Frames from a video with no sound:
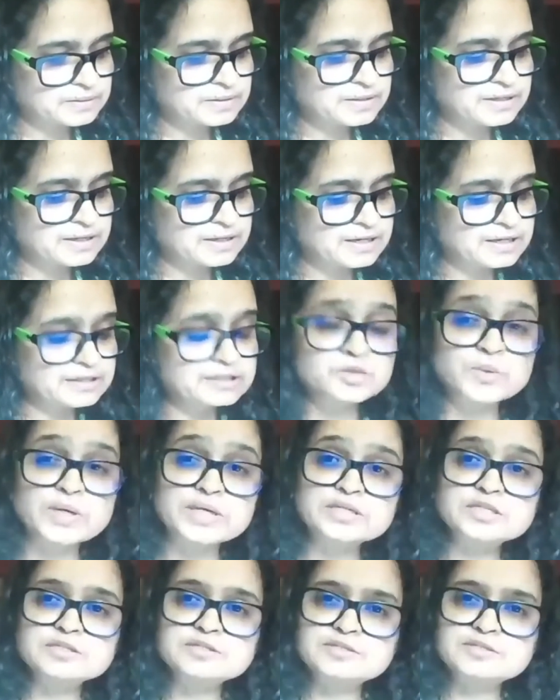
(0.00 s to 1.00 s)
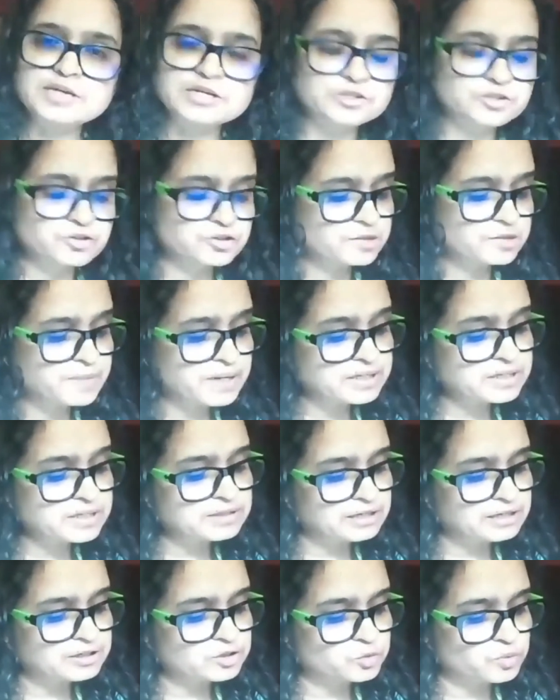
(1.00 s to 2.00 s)
In the 20th century, many
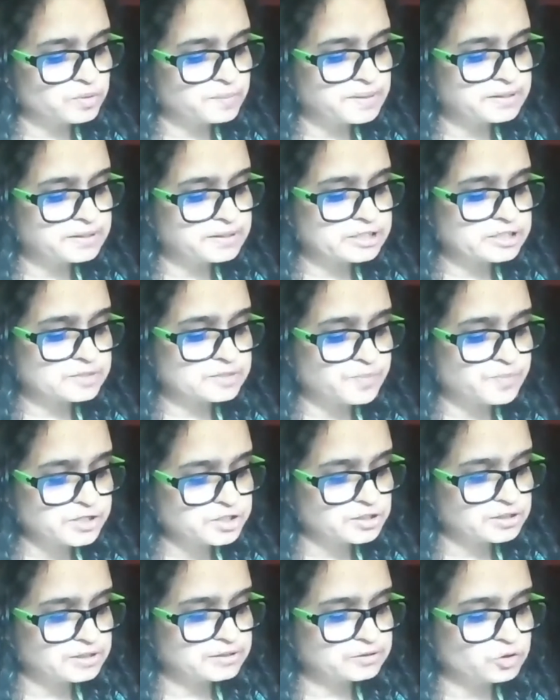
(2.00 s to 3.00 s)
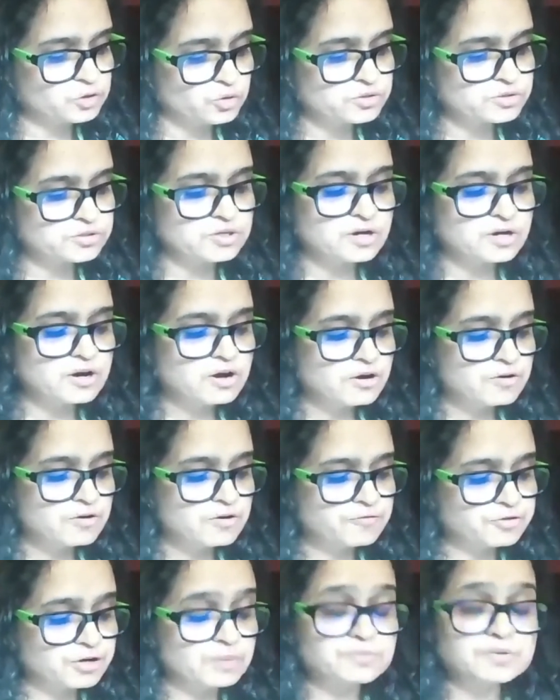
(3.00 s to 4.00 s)
Dalit women, especially those
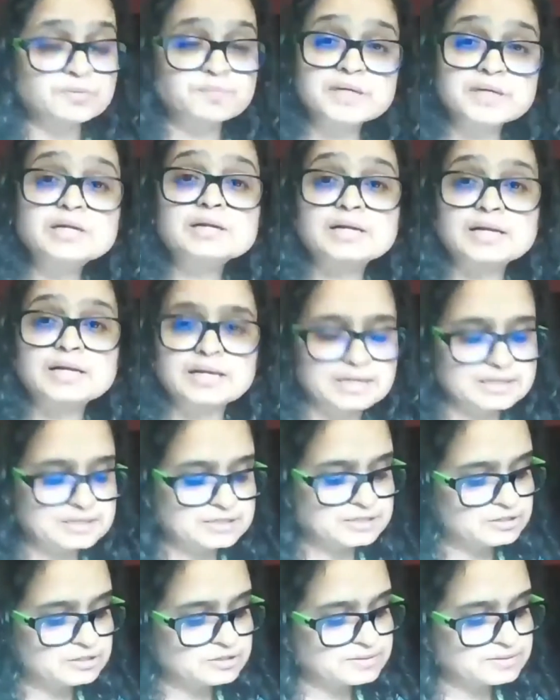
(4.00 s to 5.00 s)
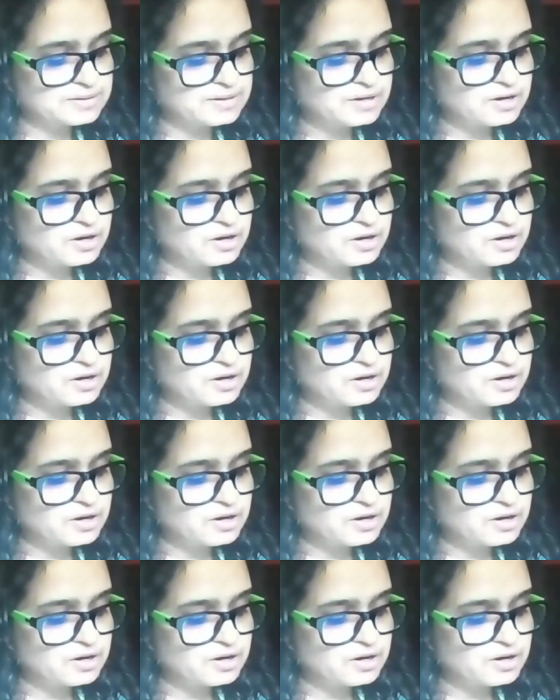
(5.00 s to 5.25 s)
from the middle classes,